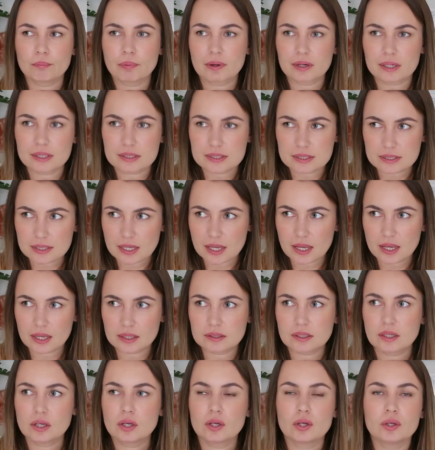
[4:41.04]
but
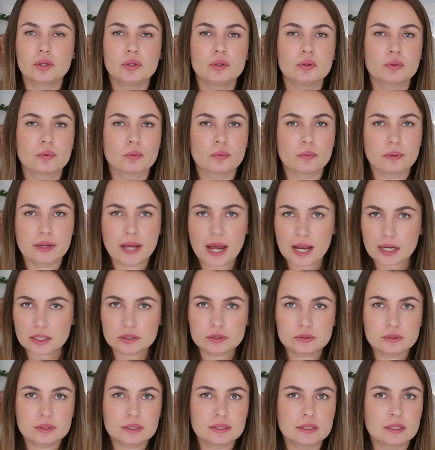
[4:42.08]
instead you
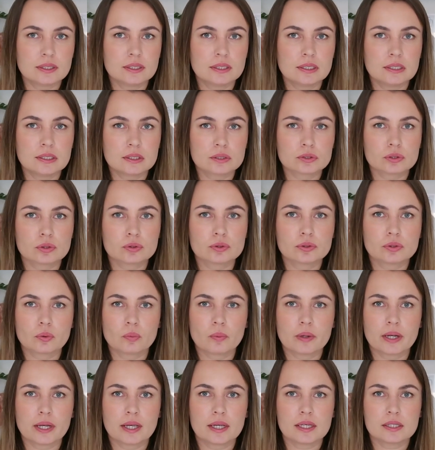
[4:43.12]
react to it in eating disorder
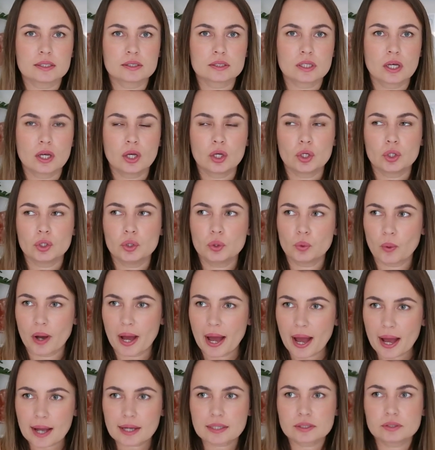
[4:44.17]
ways, you
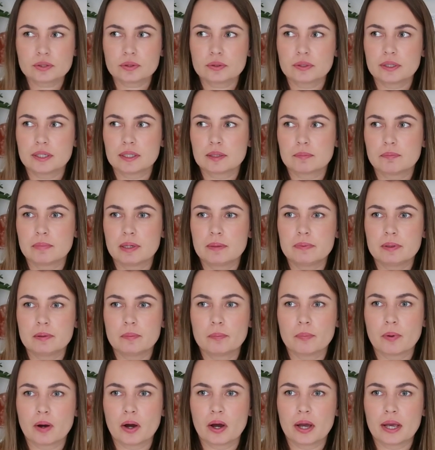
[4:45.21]
act on it maybe
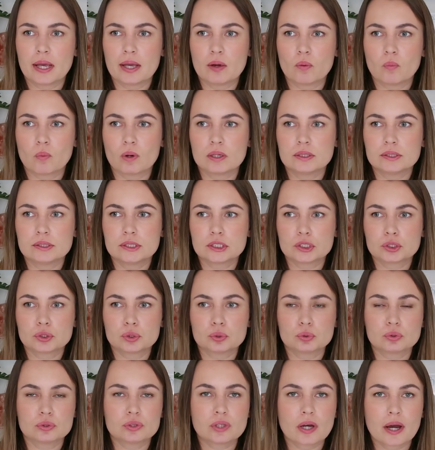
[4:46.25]
by wanting
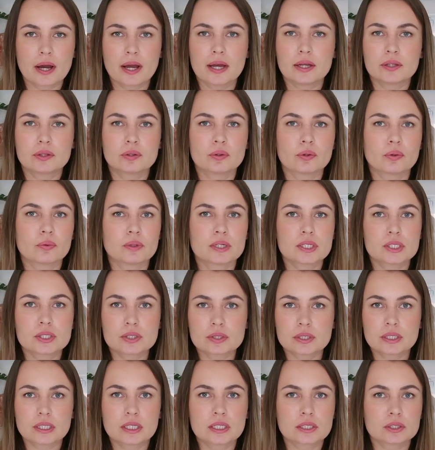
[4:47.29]
to diet or
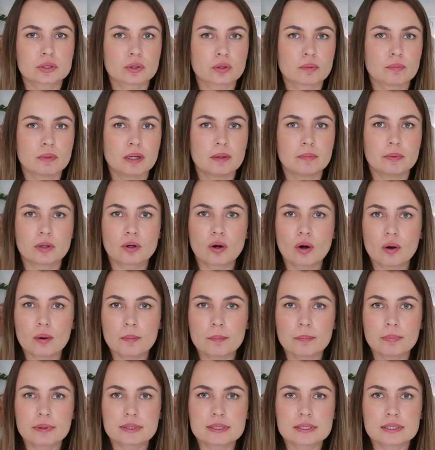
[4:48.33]
restrict or maybe
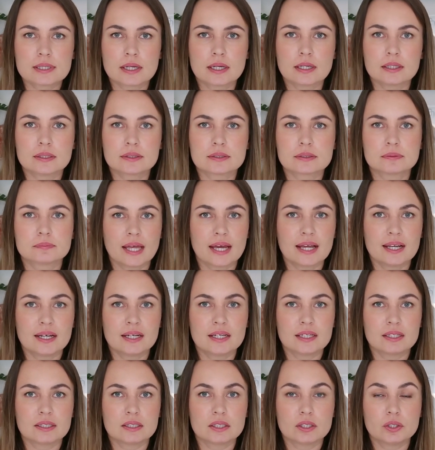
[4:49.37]
compensate,
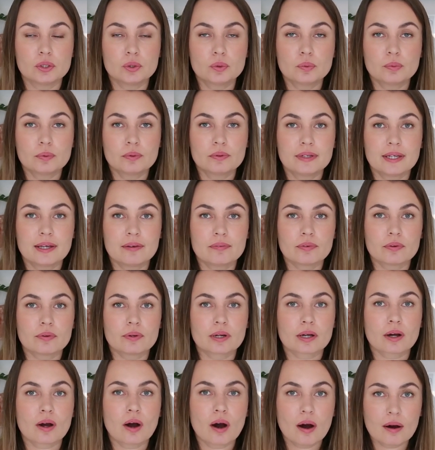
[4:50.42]
then you will never
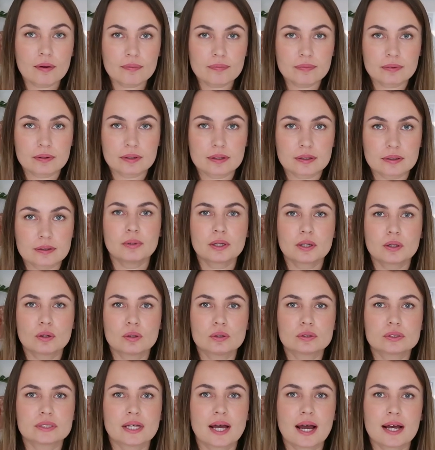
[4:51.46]
recover.
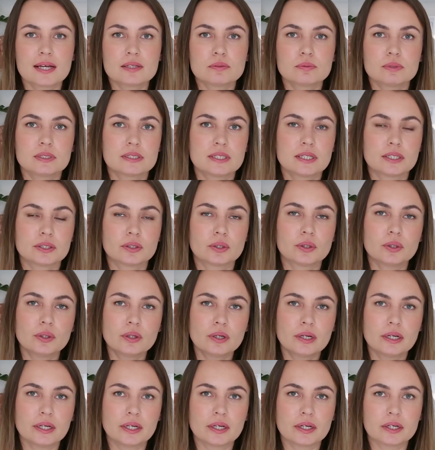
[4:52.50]
Because as we said
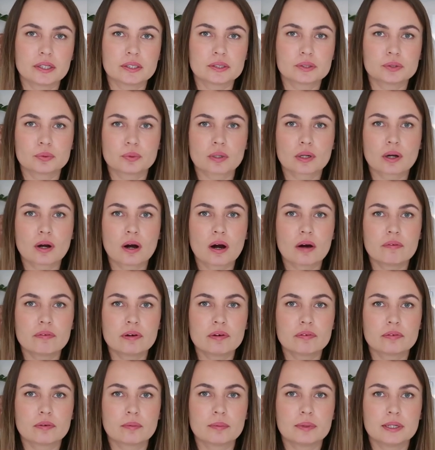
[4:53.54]
earlier, to
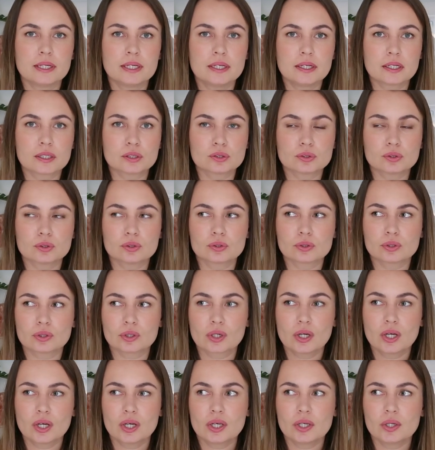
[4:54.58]
recover from an eating
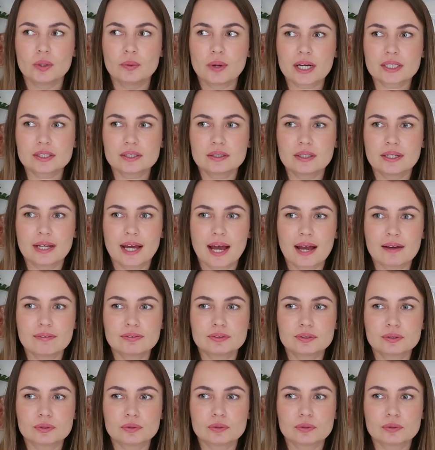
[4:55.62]
disorder, you actually have